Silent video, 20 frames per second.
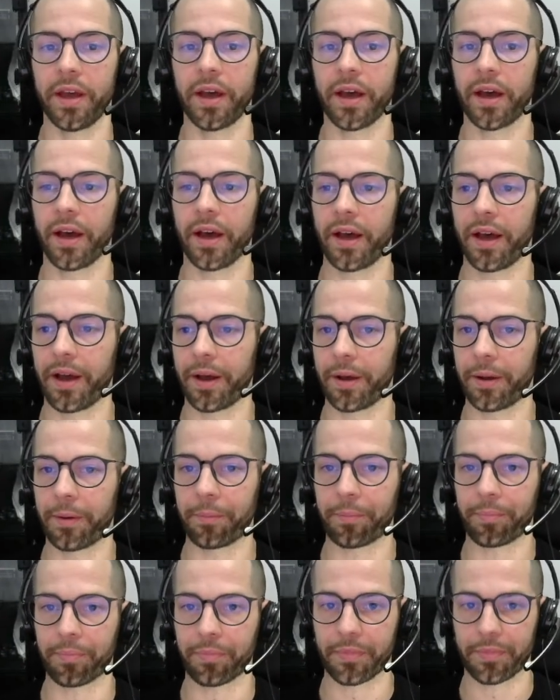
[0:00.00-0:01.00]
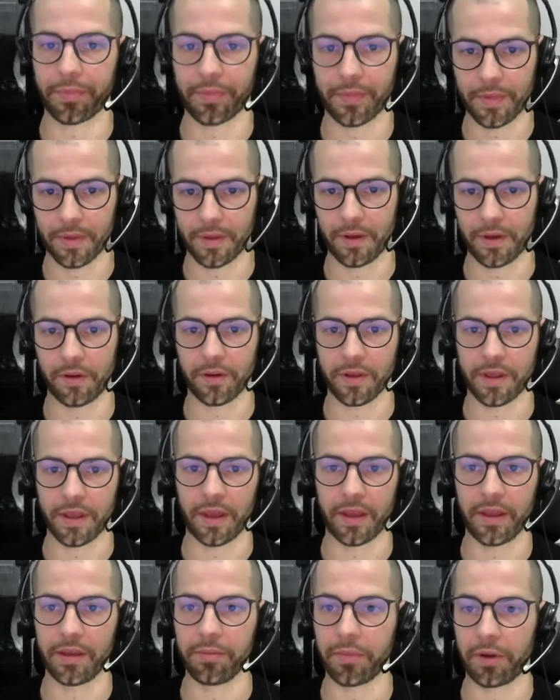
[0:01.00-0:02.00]
um,
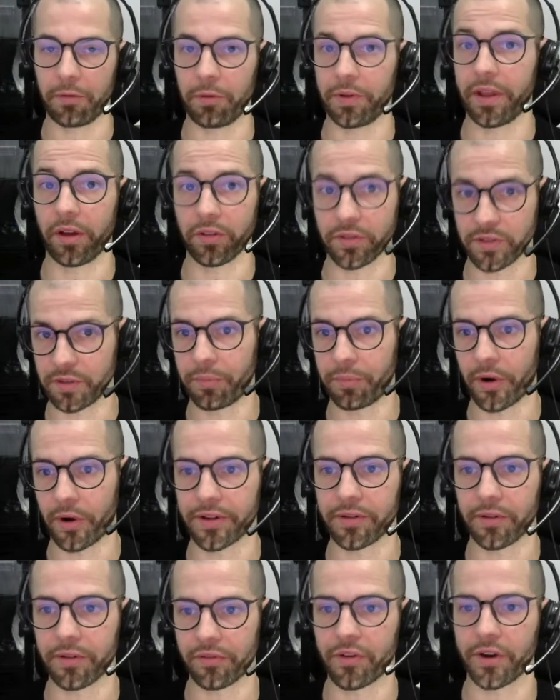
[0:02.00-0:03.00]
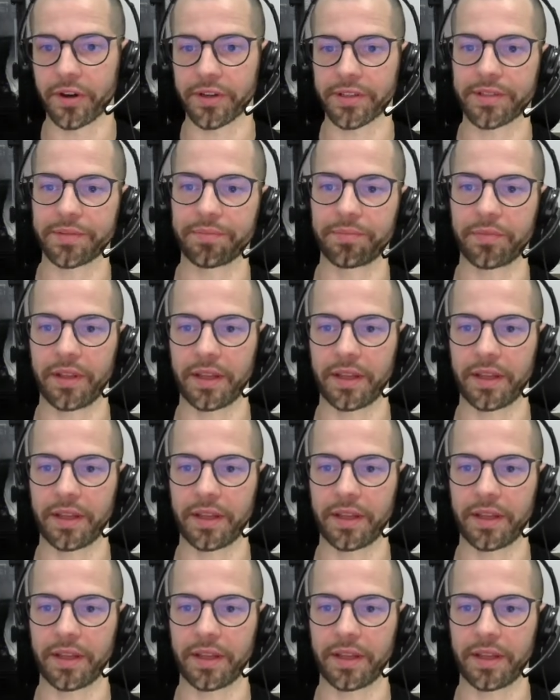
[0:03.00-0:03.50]
okay, without support, of course.